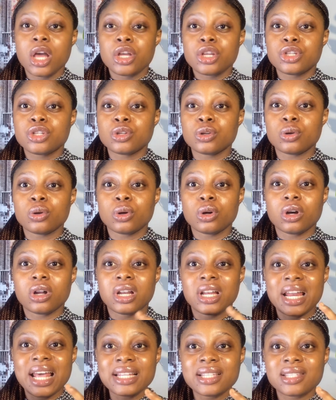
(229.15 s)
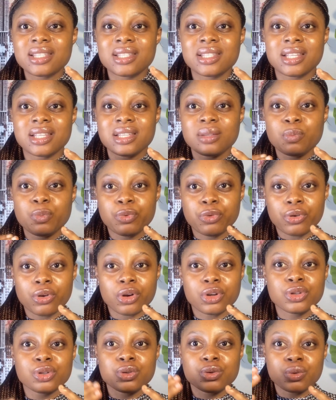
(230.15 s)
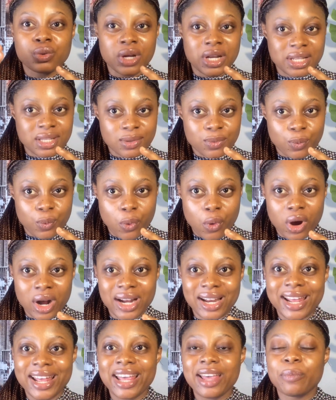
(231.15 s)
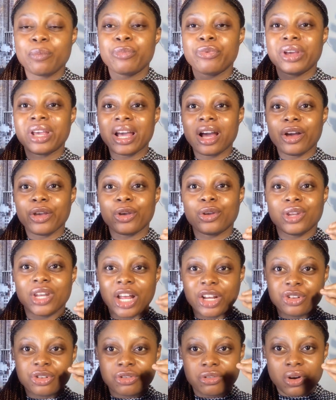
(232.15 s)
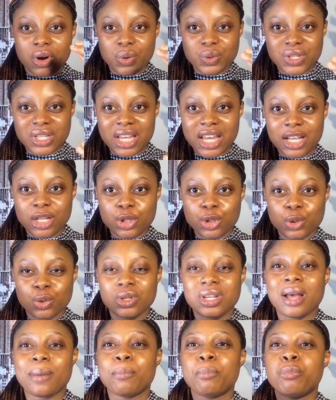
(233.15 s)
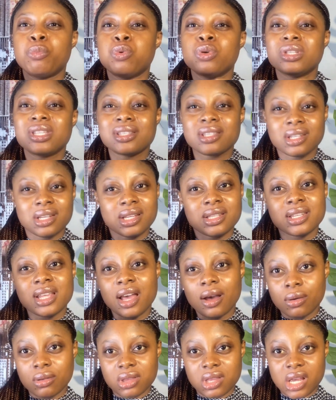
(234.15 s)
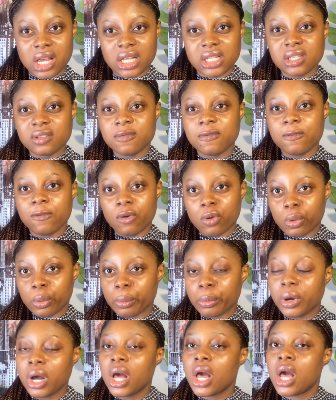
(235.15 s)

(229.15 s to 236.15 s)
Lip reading: So let these products do its work. Let it bring out your natural skin tone and put it in its LDS form.